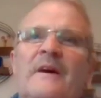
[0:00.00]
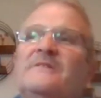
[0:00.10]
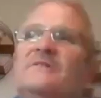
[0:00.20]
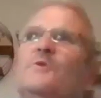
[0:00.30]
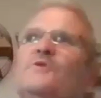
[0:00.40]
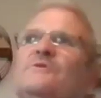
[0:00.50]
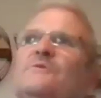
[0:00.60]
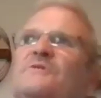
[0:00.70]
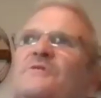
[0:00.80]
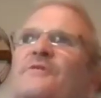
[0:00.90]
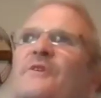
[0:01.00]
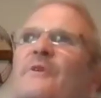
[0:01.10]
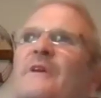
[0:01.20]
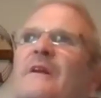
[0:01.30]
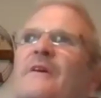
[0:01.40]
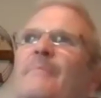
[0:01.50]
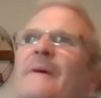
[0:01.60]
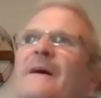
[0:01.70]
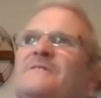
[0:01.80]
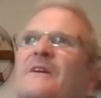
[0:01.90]
I suppose to a certain degree, a lot of
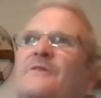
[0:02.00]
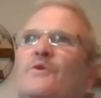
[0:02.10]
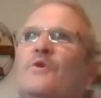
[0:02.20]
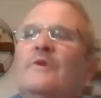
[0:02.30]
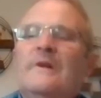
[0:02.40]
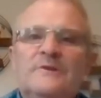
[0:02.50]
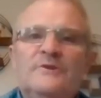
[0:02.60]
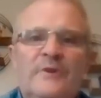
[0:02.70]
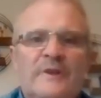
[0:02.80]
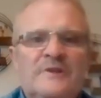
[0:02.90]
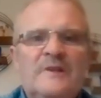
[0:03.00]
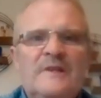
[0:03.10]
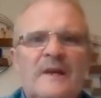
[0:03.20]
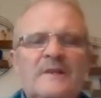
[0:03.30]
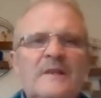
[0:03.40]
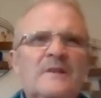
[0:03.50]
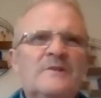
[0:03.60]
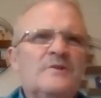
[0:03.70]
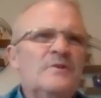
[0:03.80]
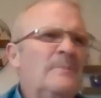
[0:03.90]
bands had their own little tricks and
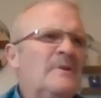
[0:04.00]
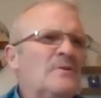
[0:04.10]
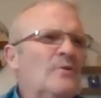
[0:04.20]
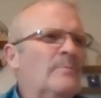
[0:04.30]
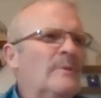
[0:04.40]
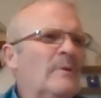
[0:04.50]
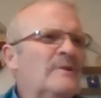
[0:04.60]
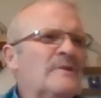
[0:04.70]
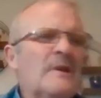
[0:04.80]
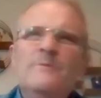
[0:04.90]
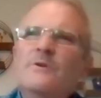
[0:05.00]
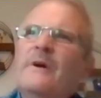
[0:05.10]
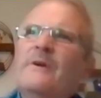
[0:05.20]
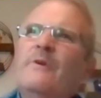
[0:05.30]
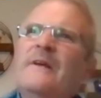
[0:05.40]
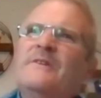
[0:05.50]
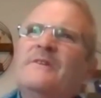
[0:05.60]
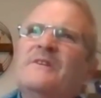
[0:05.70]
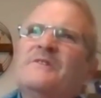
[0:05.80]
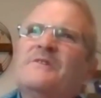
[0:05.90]
techniques. Somebody told me one time, you might relate
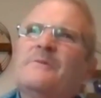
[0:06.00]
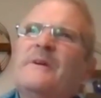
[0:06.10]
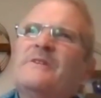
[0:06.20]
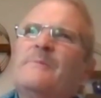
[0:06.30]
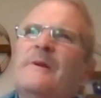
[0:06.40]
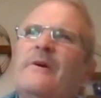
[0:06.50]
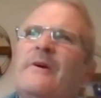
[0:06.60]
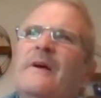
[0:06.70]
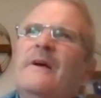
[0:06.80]
to this as a bass player,